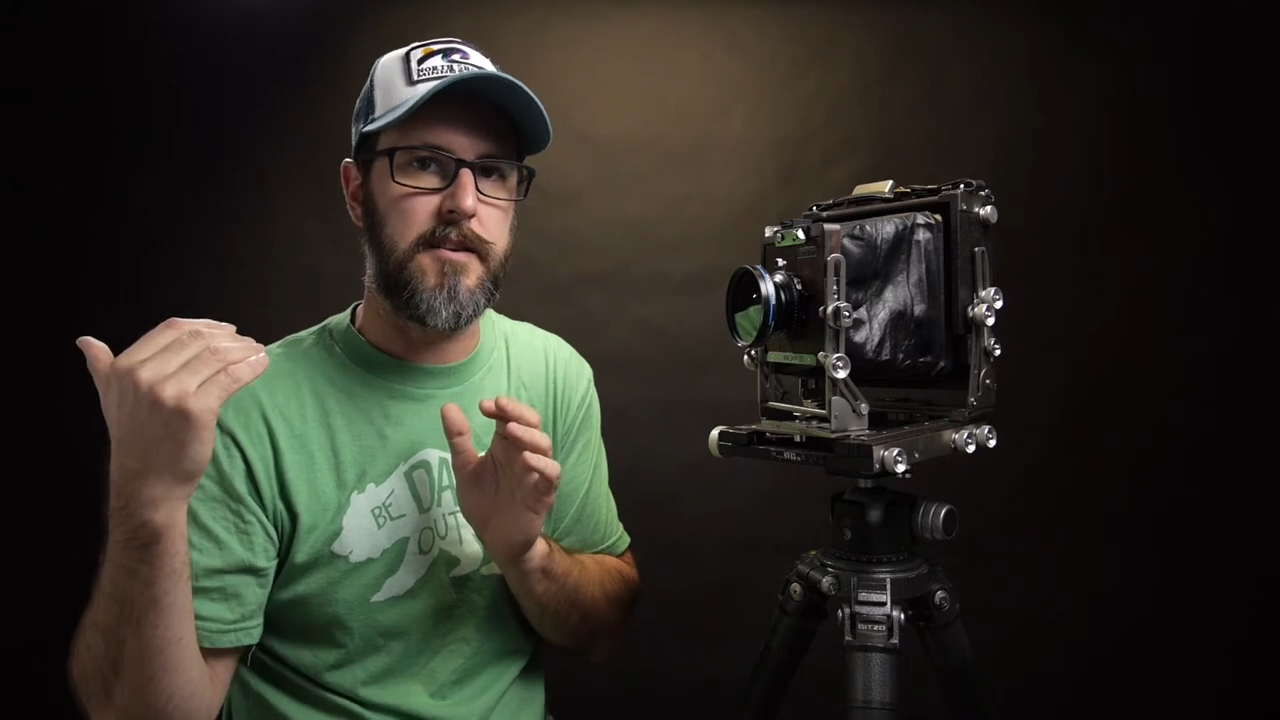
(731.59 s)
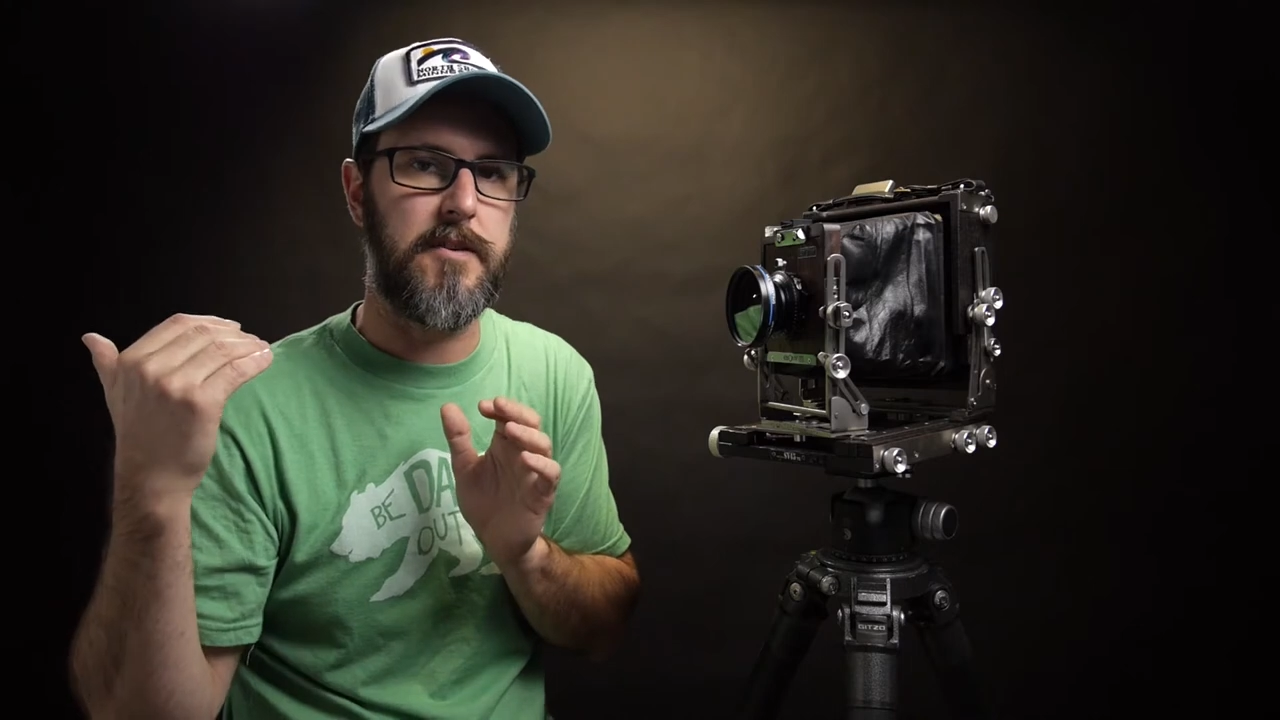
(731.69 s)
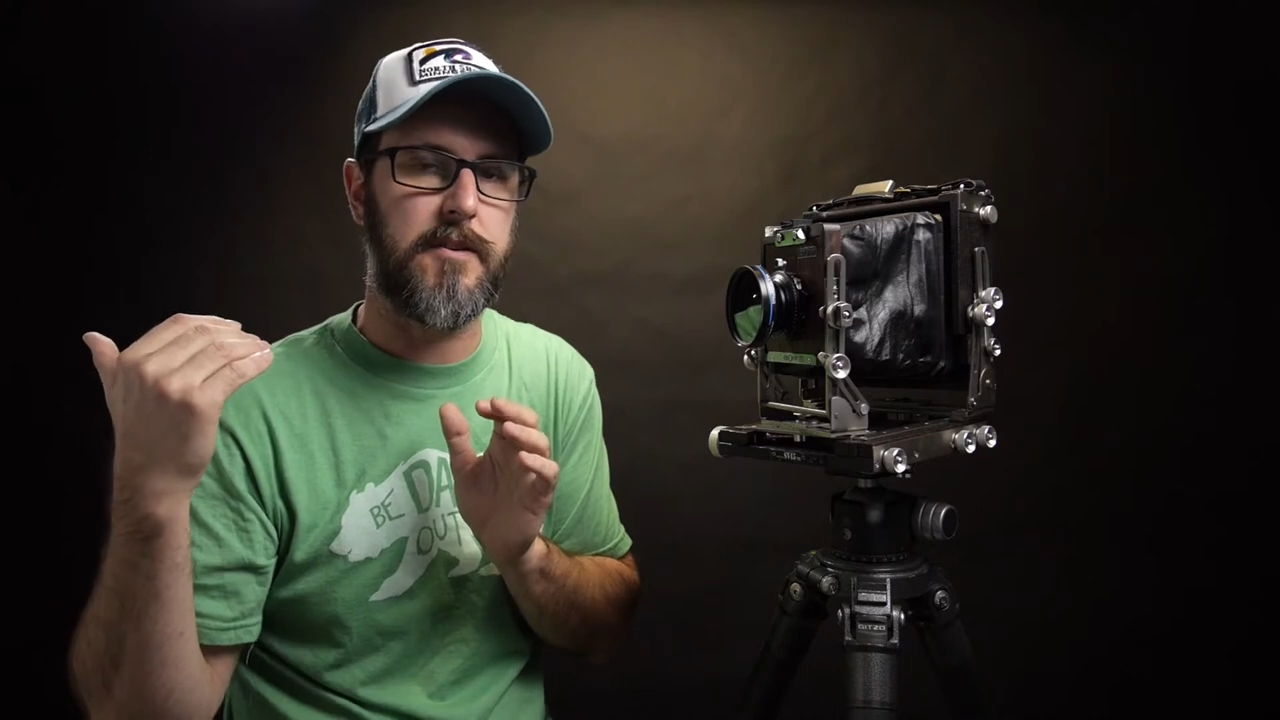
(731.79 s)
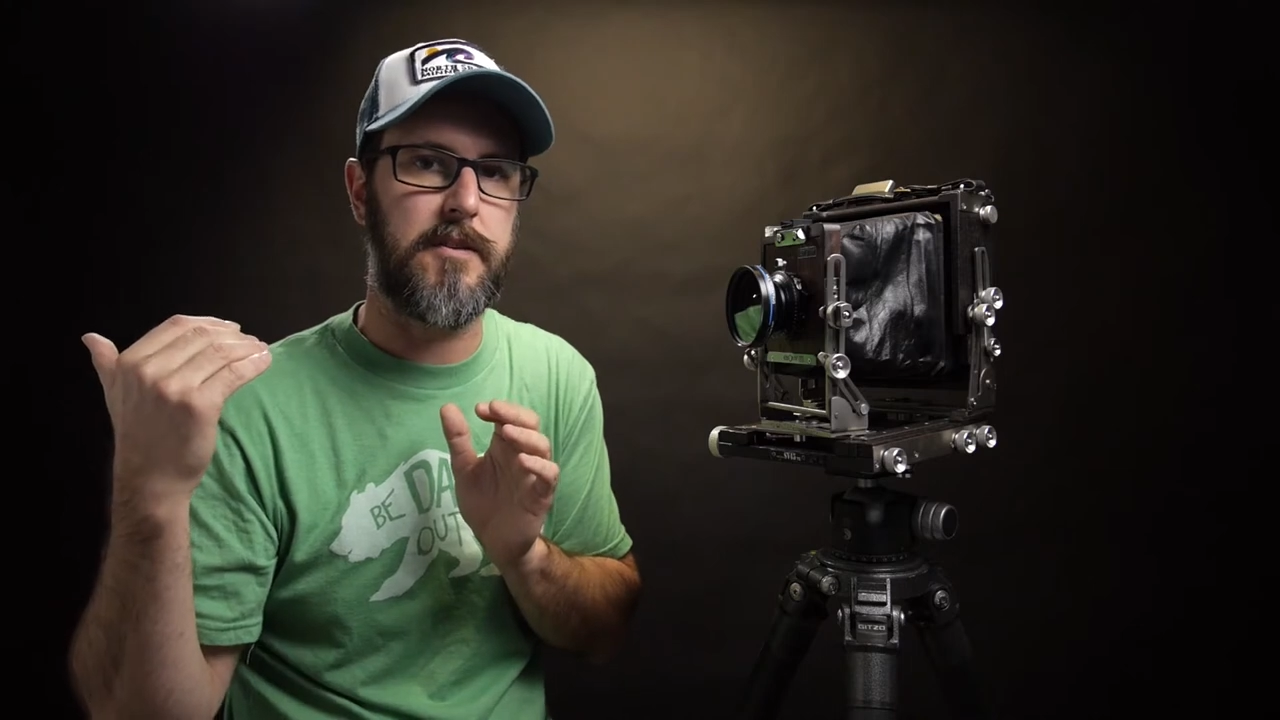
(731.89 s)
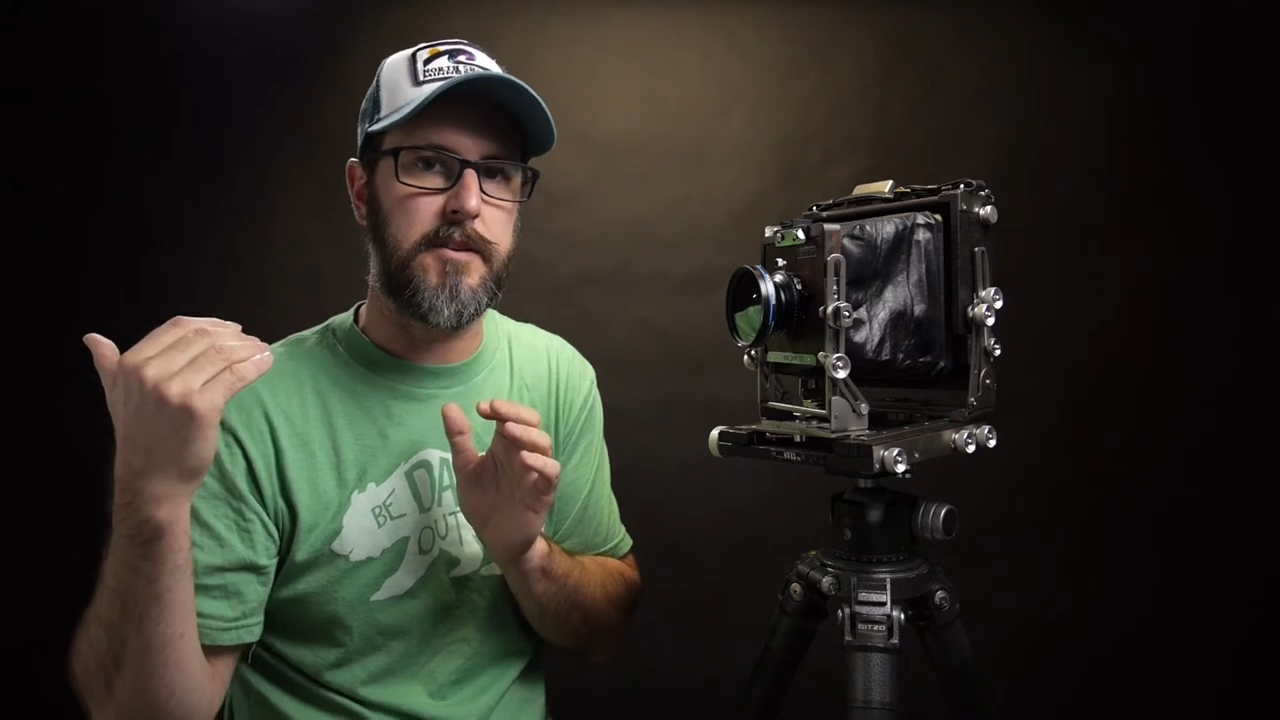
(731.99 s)

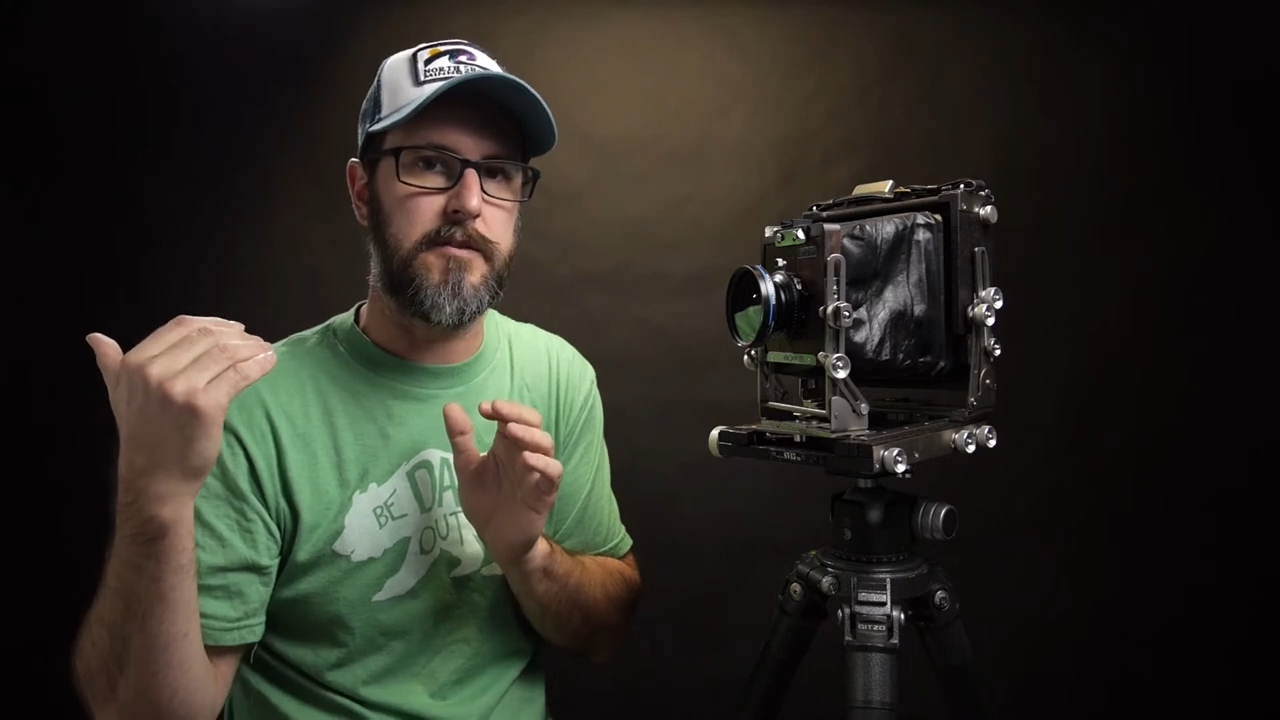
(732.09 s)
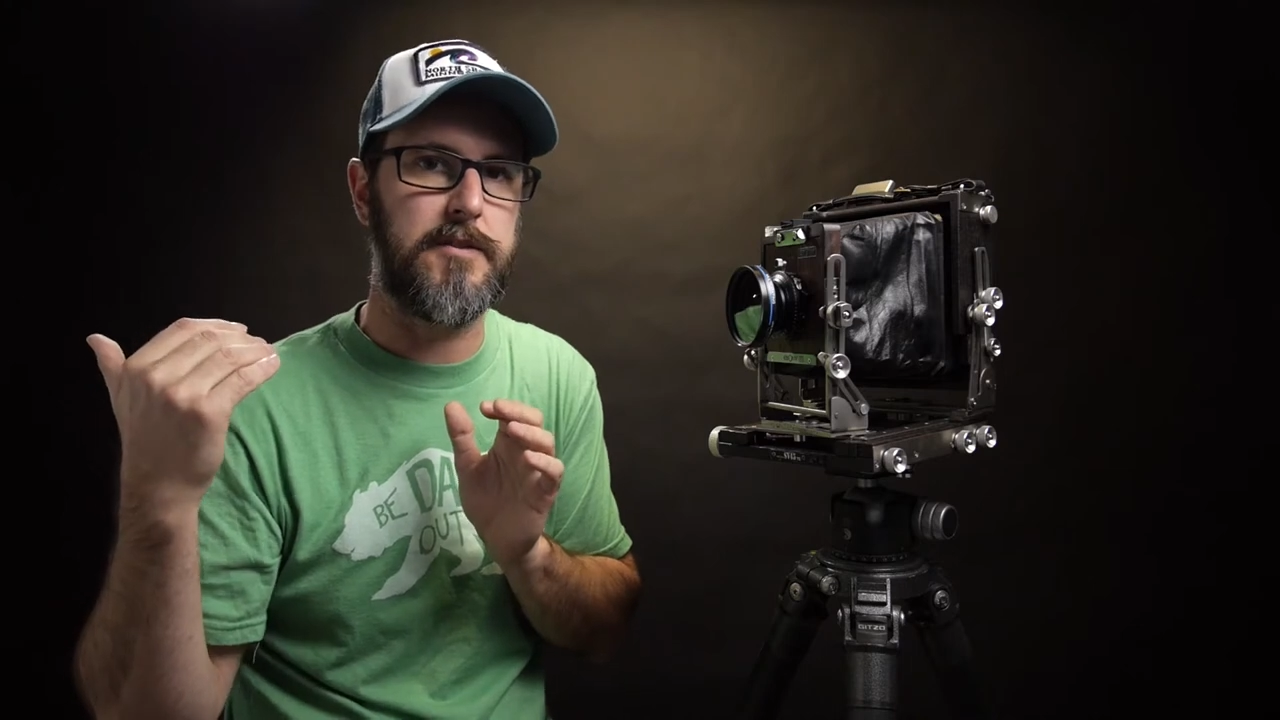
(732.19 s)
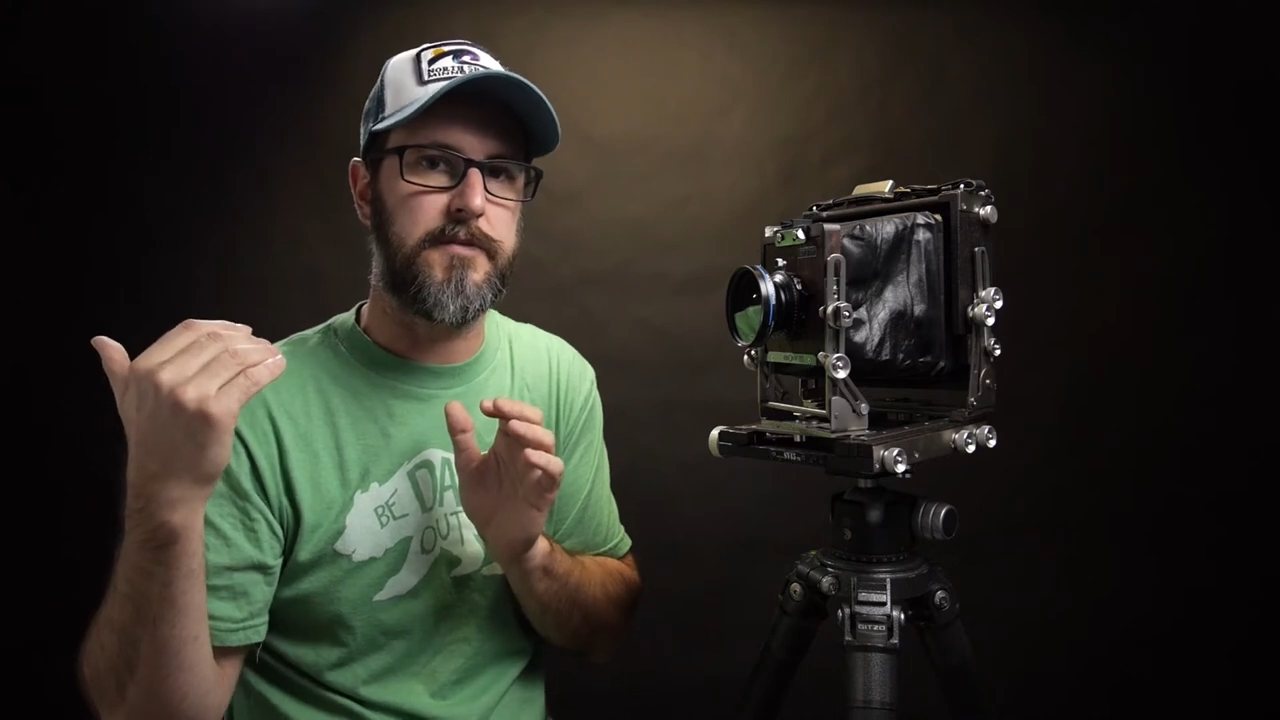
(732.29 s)
you're going to lose